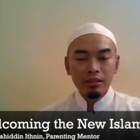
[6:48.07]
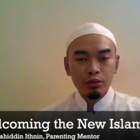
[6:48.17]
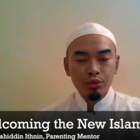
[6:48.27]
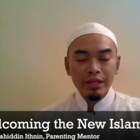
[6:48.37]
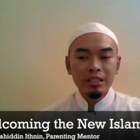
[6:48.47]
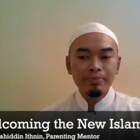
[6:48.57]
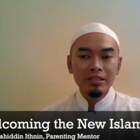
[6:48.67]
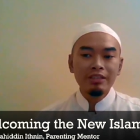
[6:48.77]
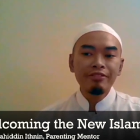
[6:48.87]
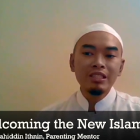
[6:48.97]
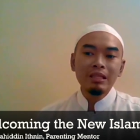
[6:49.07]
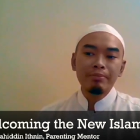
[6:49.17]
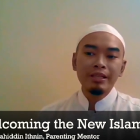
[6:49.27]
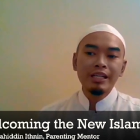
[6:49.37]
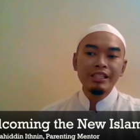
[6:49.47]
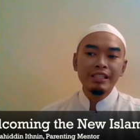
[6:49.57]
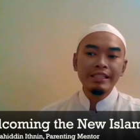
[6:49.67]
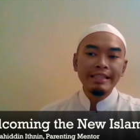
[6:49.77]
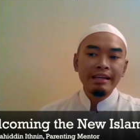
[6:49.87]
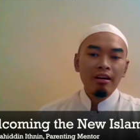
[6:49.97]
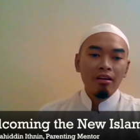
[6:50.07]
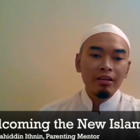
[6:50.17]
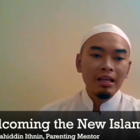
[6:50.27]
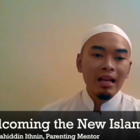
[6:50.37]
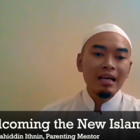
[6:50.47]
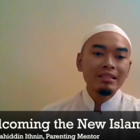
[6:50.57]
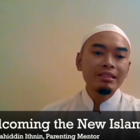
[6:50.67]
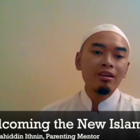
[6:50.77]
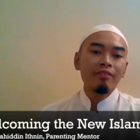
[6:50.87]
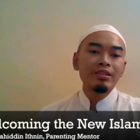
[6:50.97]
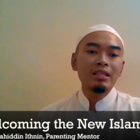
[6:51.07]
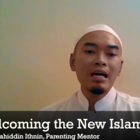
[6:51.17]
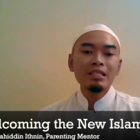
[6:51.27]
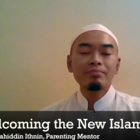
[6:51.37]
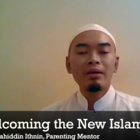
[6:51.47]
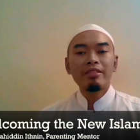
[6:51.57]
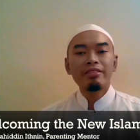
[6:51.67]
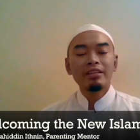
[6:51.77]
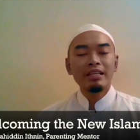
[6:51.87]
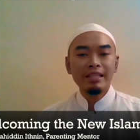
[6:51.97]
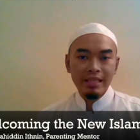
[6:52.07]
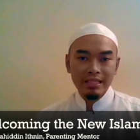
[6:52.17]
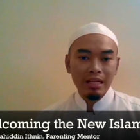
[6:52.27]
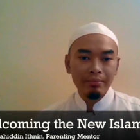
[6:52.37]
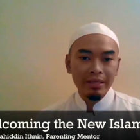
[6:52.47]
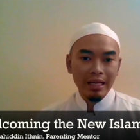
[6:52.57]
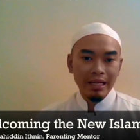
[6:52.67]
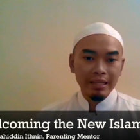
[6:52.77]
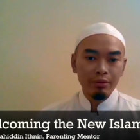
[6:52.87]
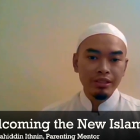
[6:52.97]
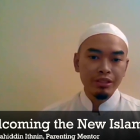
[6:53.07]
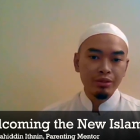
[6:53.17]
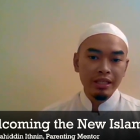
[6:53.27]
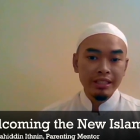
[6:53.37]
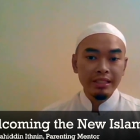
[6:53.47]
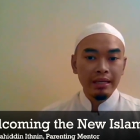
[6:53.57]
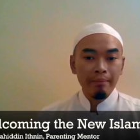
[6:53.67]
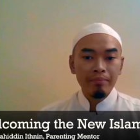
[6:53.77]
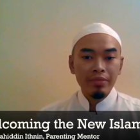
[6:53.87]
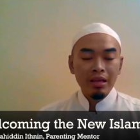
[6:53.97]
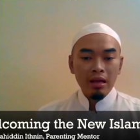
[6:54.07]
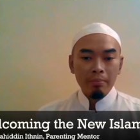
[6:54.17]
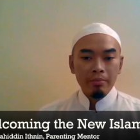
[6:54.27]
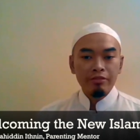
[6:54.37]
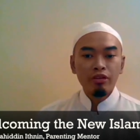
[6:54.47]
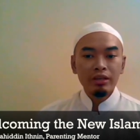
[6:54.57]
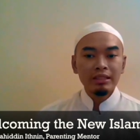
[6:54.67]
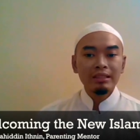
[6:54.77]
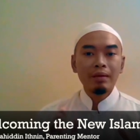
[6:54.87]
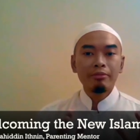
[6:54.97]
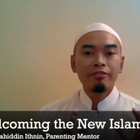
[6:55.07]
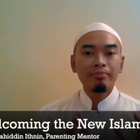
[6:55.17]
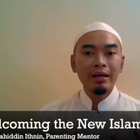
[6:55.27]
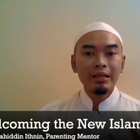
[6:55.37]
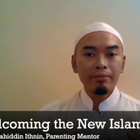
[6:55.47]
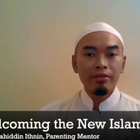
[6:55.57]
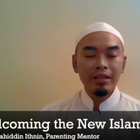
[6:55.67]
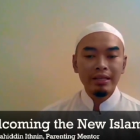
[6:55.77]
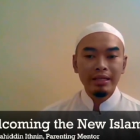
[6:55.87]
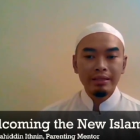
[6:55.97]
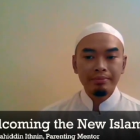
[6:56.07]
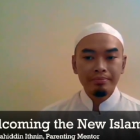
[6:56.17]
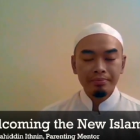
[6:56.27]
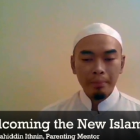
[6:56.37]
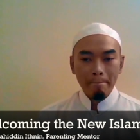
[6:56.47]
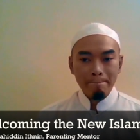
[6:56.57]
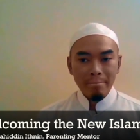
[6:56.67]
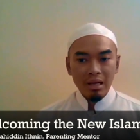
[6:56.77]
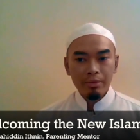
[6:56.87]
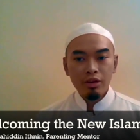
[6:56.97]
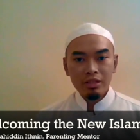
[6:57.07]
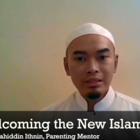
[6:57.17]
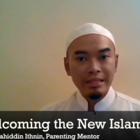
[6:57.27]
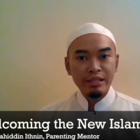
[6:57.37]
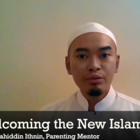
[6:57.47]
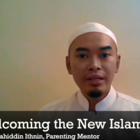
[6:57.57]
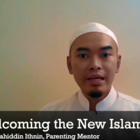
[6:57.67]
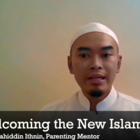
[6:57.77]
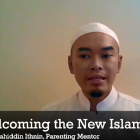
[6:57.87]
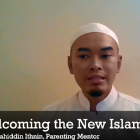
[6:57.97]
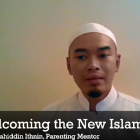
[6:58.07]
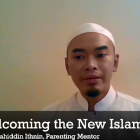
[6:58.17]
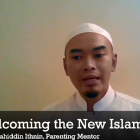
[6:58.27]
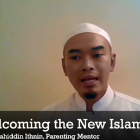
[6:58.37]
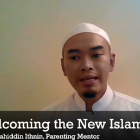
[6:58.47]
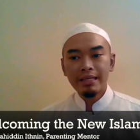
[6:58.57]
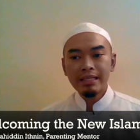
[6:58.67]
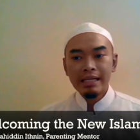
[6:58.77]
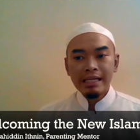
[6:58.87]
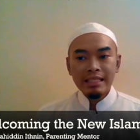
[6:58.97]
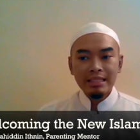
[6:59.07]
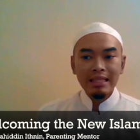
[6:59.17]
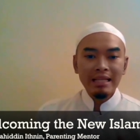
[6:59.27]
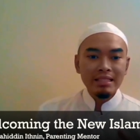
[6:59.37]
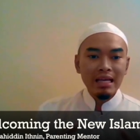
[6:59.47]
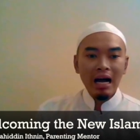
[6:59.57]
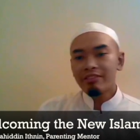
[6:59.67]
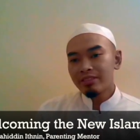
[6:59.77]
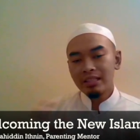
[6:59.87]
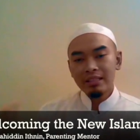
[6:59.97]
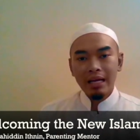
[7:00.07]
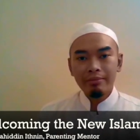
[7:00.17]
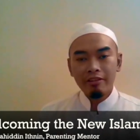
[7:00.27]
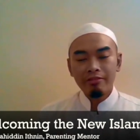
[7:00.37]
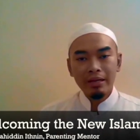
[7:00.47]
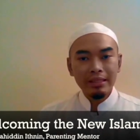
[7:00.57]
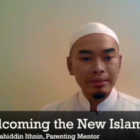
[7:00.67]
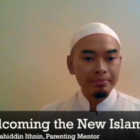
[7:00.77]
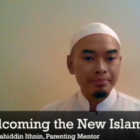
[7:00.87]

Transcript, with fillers: to read a specific supplication on the last day of the last month in the Islamic calendar, which is Zulhijjah, before the time of Maghrib on that day, because a new day in the Islamic calendar starts after the time of Maghrib.